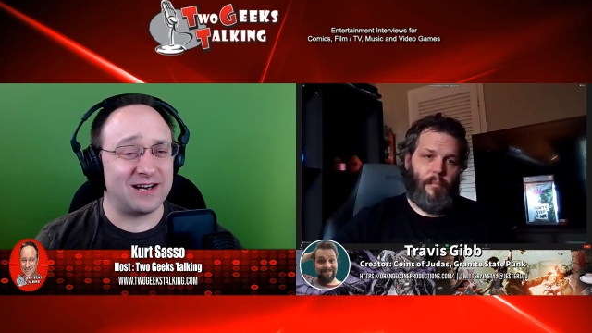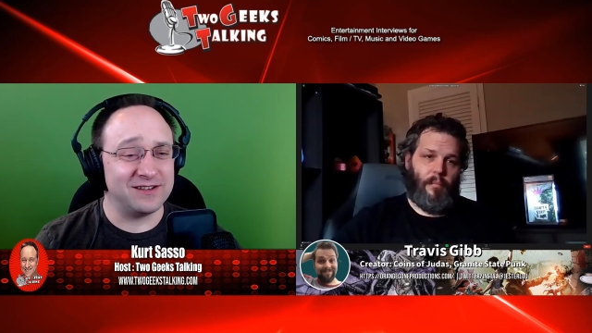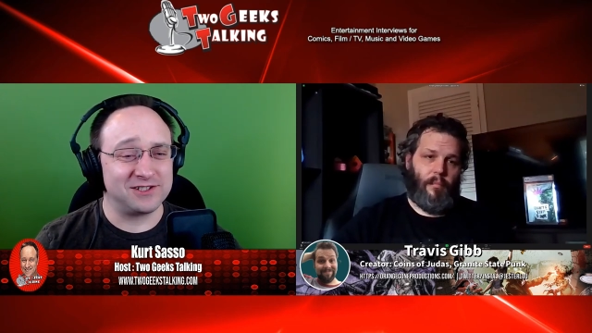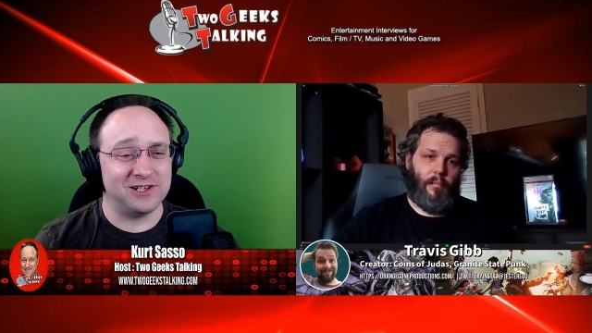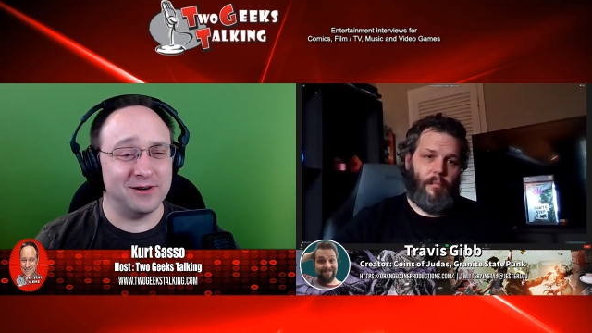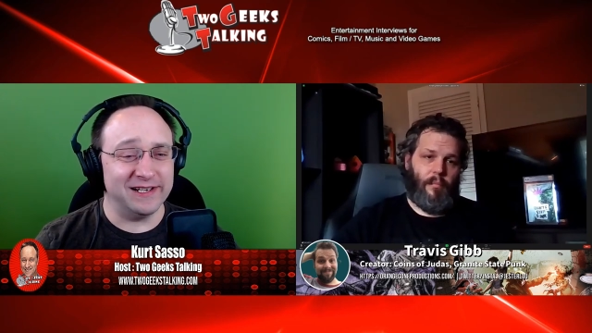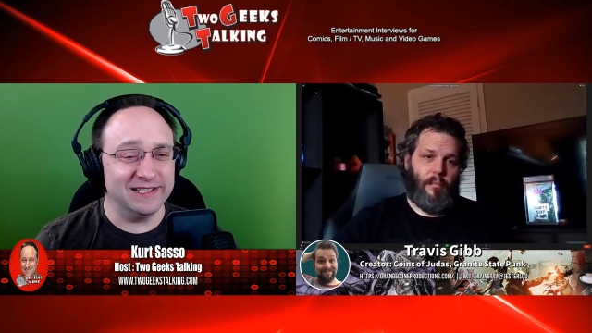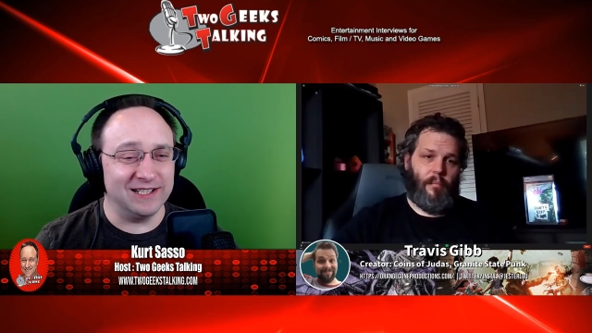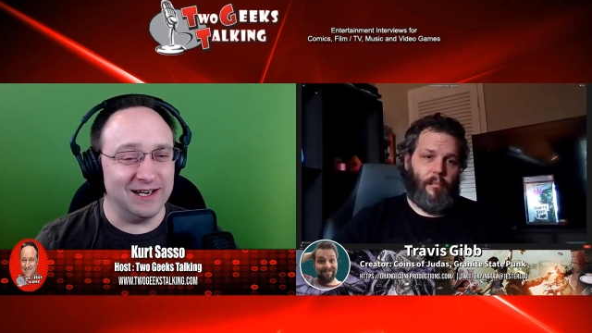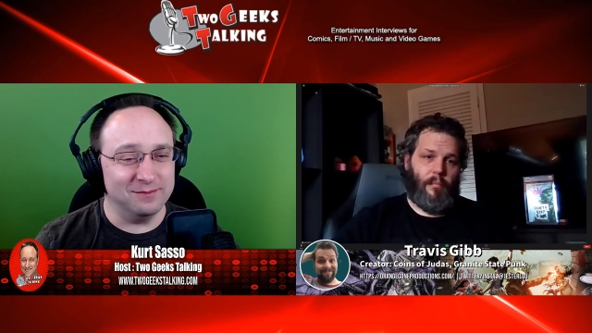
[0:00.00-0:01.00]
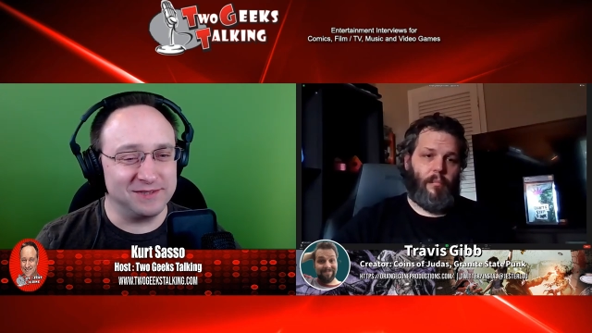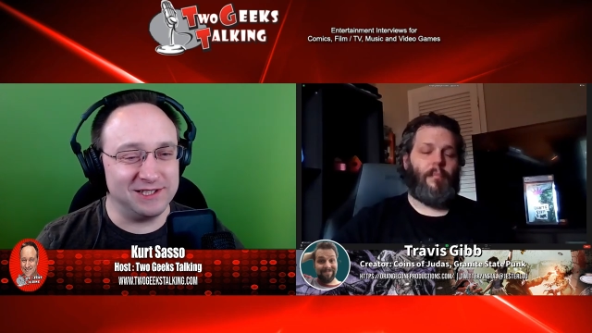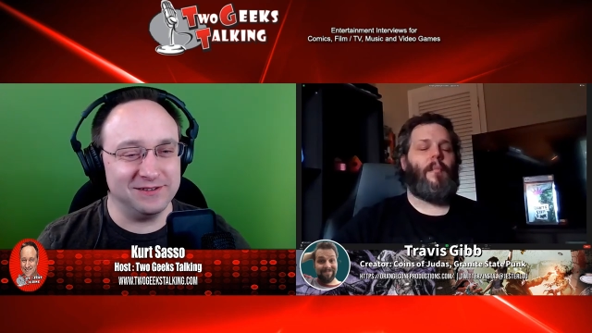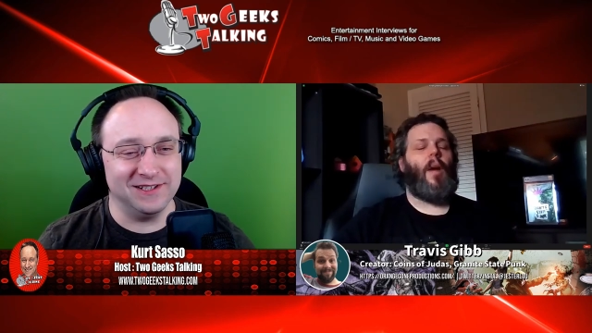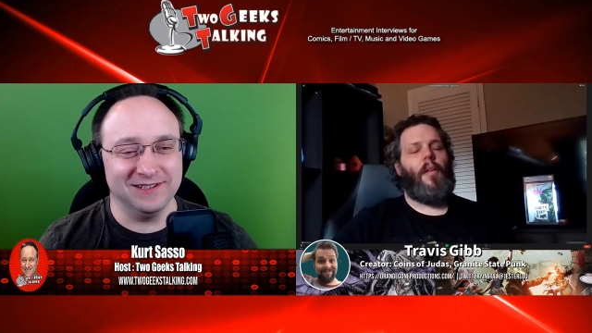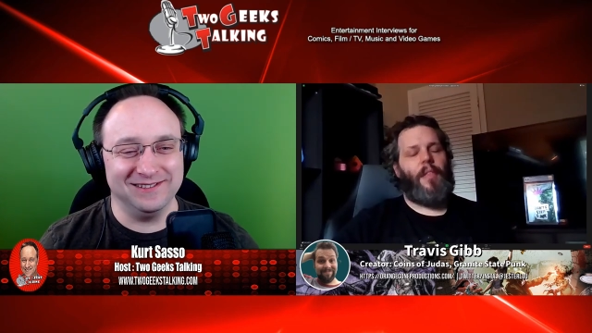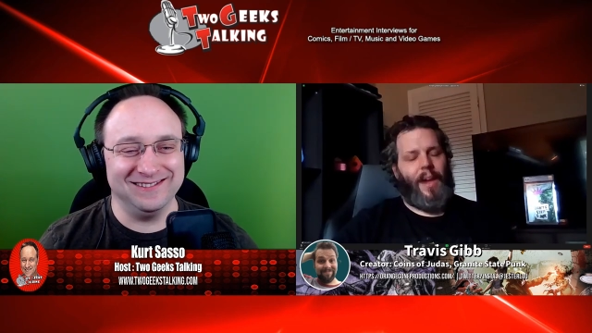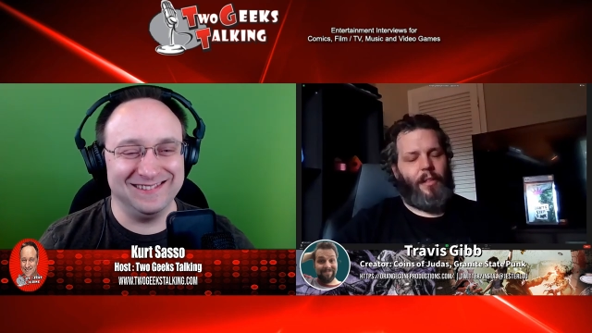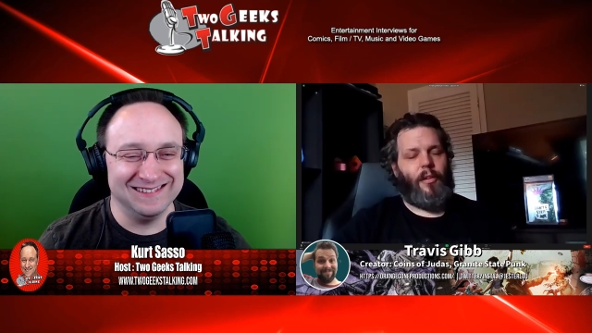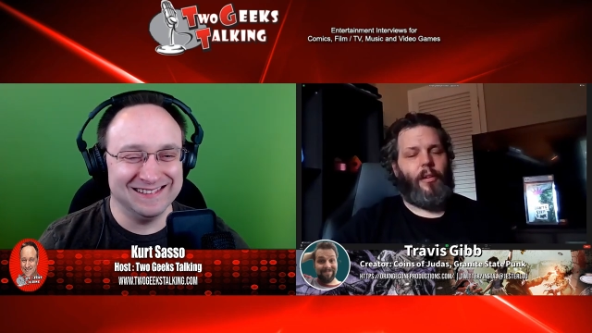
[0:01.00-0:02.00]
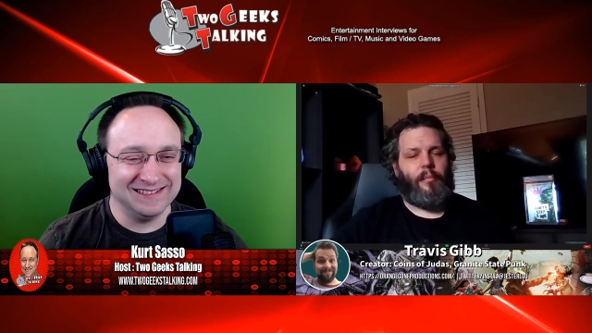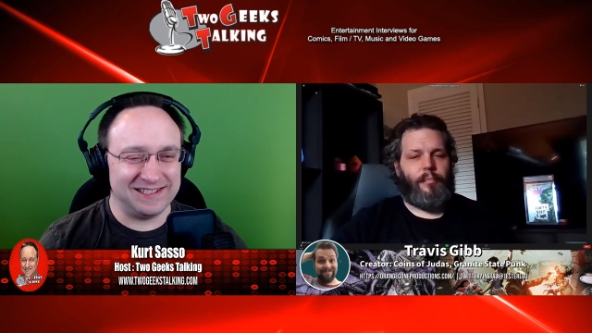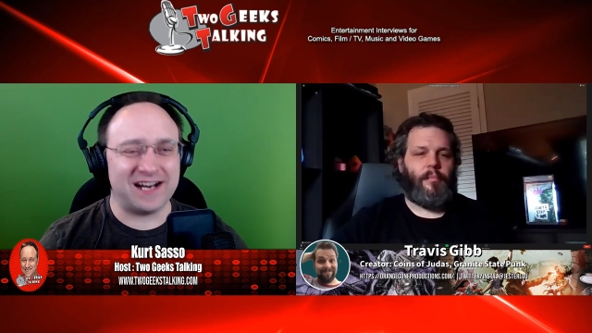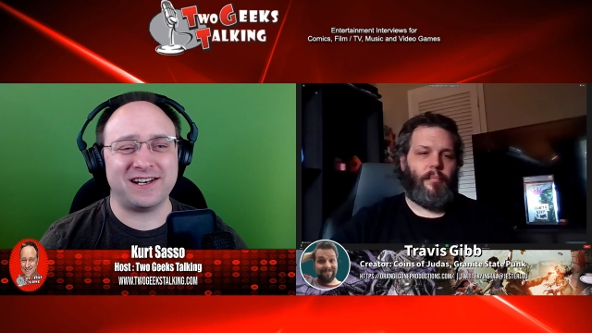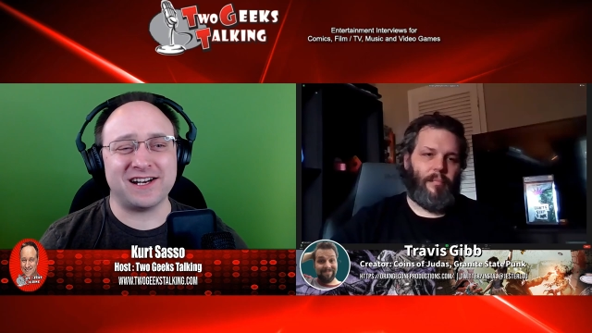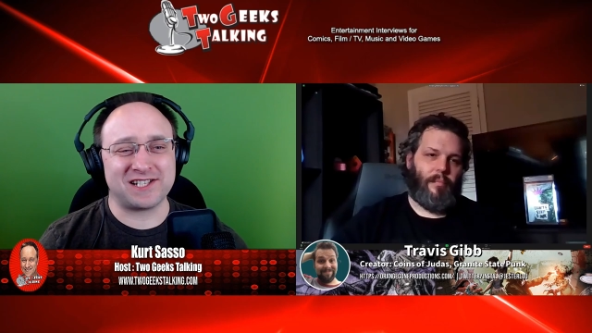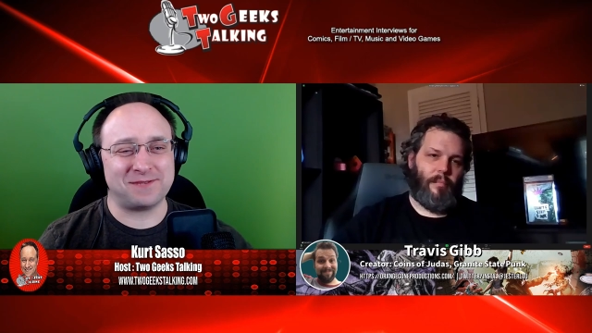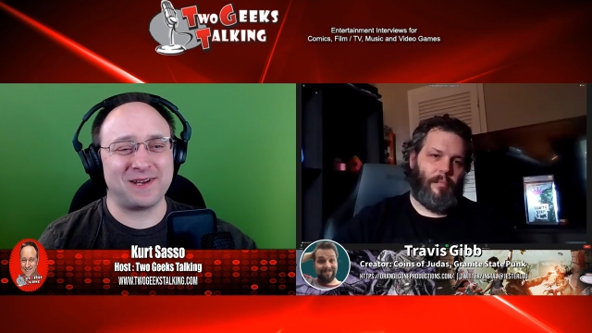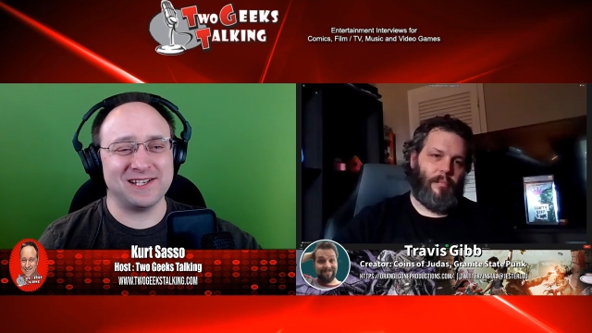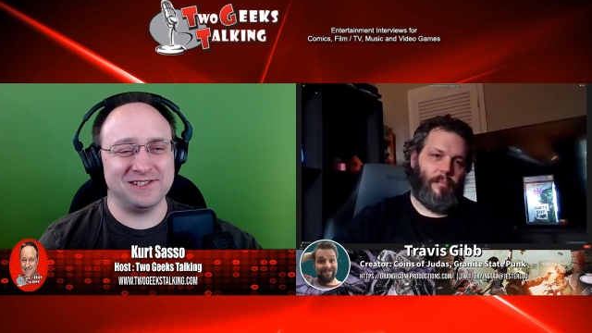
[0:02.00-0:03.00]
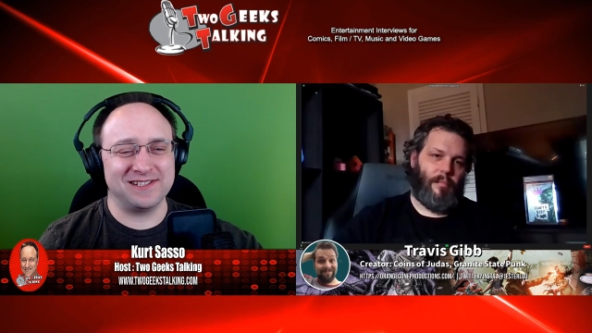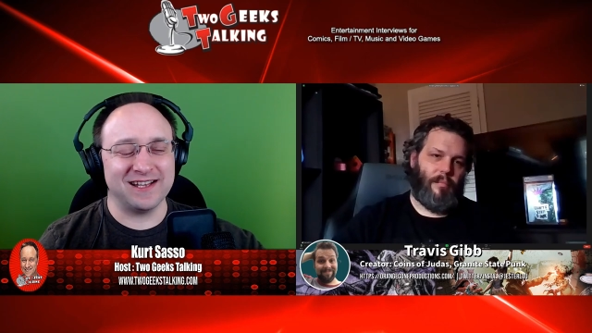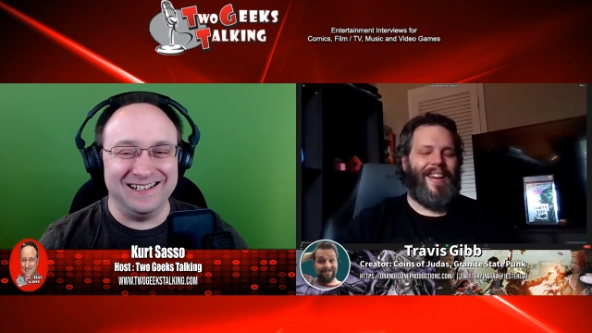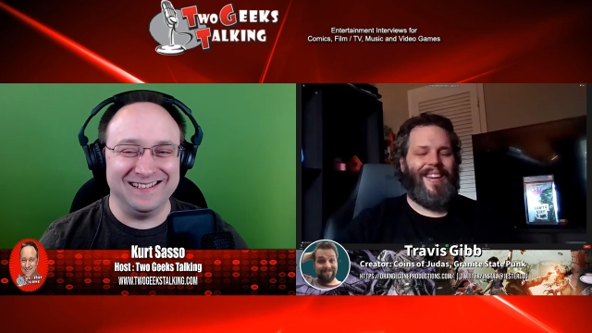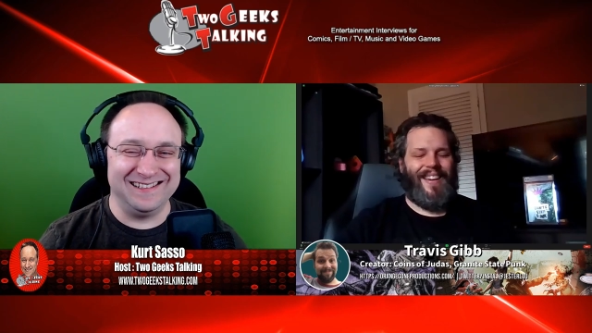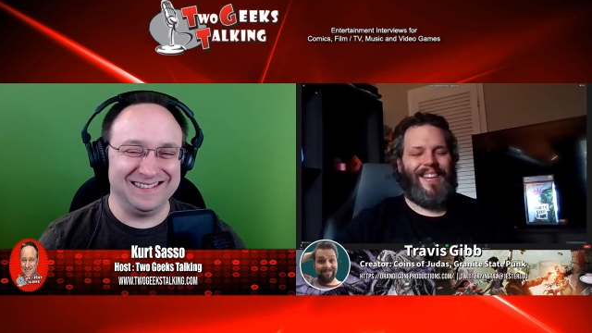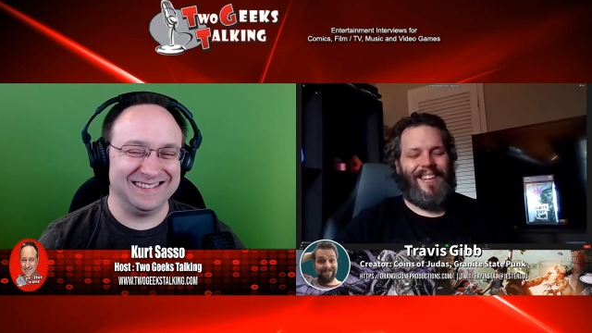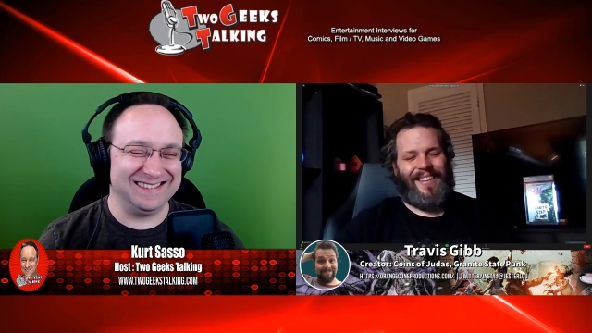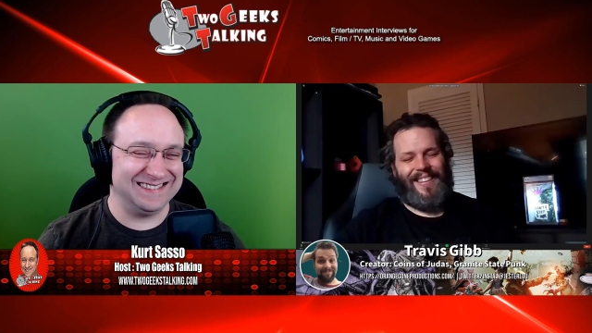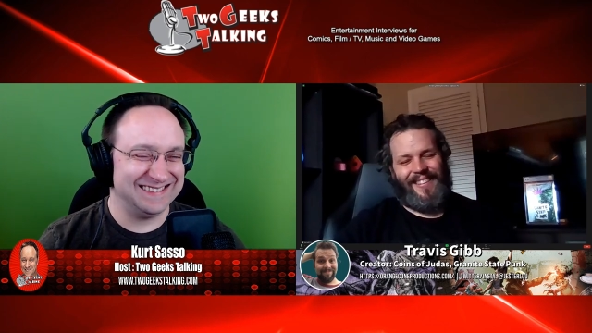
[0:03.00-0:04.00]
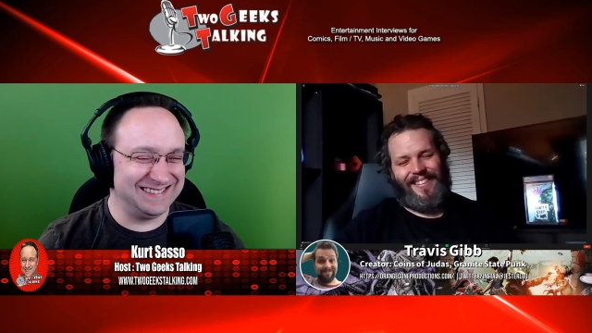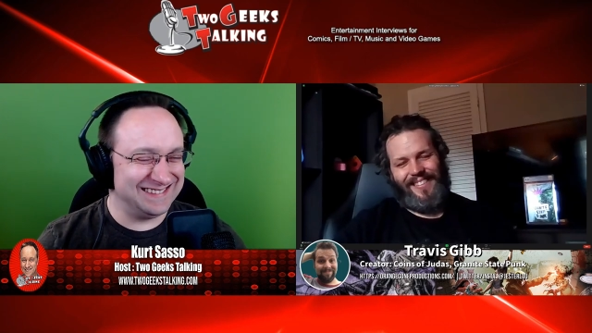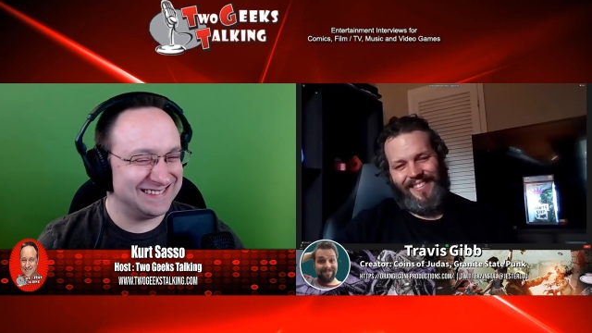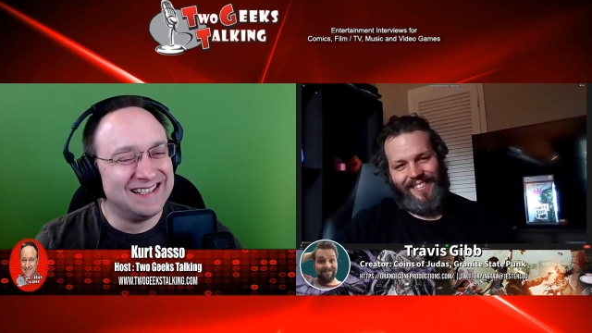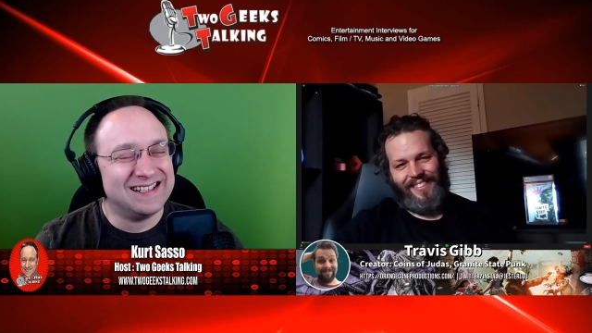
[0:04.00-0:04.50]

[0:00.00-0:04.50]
Speaker 1: the show anytime. So, you know, oh, thanks. Not, not just because you said that.